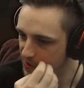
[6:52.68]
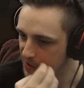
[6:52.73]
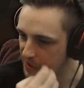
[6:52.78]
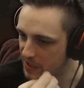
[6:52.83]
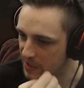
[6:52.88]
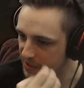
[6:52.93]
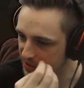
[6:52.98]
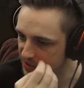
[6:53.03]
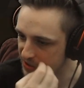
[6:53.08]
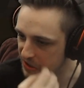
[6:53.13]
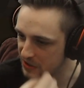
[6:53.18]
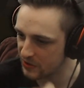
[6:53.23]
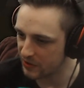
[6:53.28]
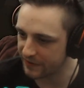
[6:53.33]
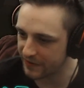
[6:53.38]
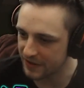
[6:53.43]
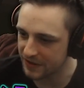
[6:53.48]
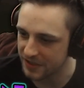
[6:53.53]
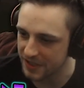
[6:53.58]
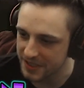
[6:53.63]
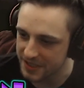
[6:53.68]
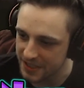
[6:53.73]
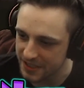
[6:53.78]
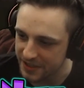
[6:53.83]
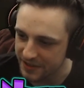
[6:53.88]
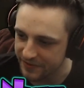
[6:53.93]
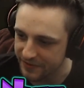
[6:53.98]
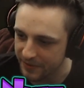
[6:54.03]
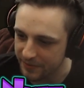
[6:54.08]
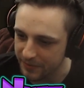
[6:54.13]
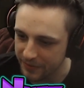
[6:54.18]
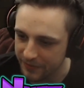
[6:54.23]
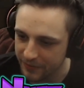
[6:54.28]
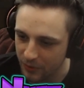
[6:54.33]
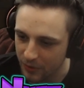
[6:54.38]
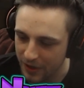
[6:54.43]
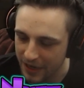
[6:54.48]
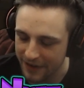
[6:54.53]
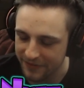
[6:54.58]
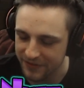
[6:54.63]
The editor should do a fun transition from before
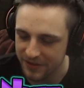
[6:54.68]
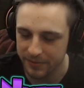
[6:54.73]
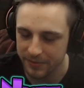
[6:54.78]
and after